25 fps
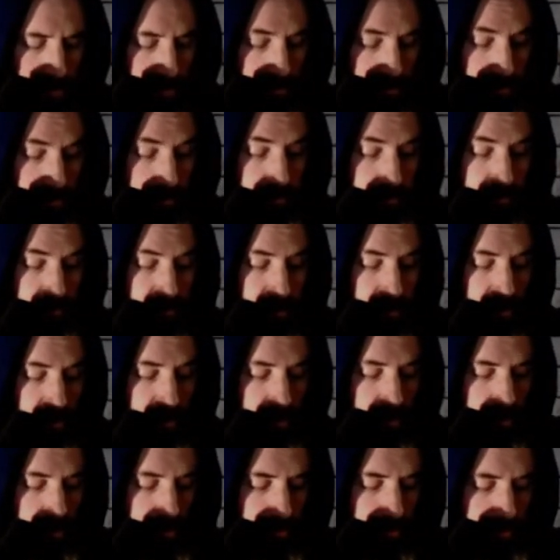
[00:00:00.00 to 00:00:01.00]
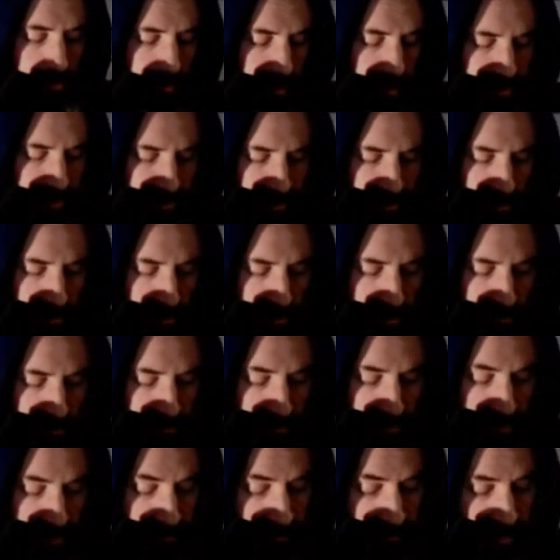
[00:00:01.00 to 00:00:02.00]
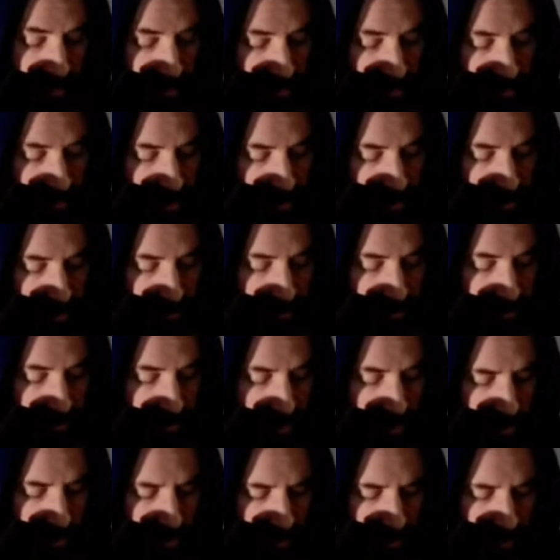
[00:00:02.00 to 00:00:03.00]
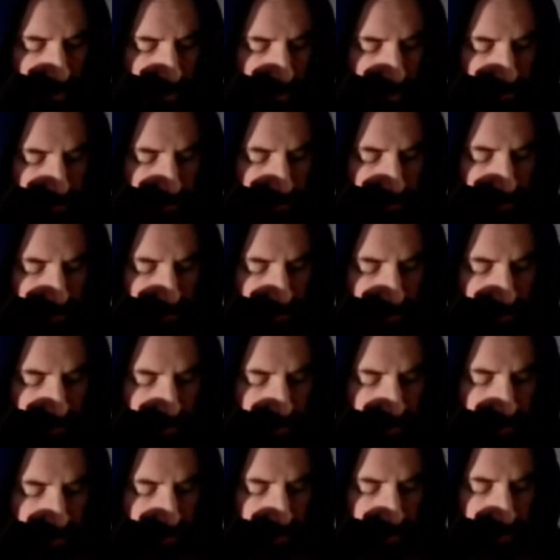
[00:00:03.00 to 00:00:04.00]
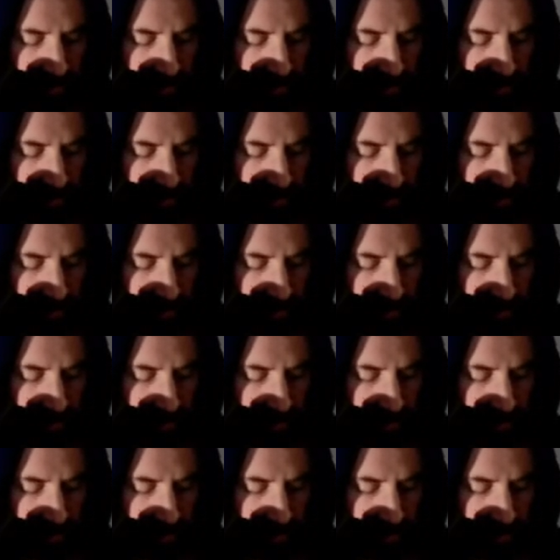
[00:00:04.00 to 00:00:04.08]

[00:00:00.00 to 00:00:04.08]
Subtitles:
Those are all major chords. And if I compare them to dominant chords, it'd sound like this.